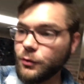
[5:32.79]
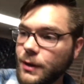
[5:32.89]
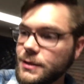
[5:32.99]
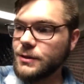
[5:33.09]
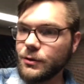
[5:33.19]

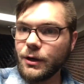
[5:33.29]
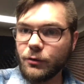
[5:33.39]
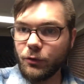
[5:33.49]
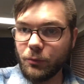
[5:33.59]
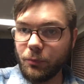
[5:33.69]
creates your
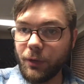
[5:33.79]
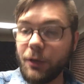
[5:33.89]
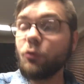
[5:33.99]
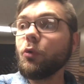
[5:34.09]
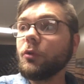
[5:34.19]

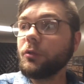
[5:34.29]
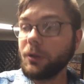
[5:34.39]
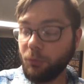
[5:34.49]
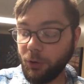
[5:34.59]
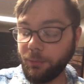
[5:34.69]

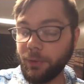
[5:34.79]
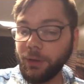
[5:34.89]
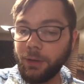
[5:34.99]
equilibrium